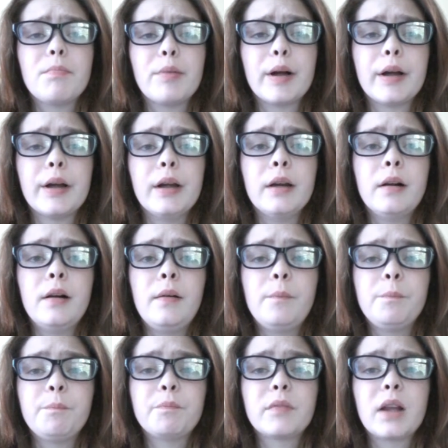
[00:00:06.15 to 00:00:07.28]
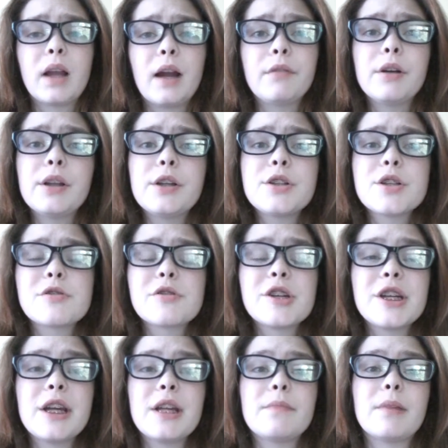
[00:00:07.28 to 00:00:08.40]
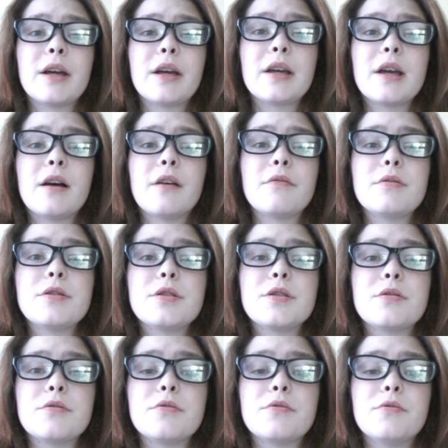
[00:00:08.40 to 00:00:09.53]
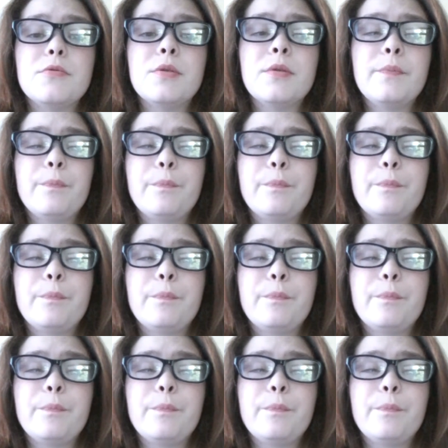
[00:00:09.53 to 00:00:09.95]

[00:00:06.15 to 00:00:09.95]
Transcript: but I really just created my account to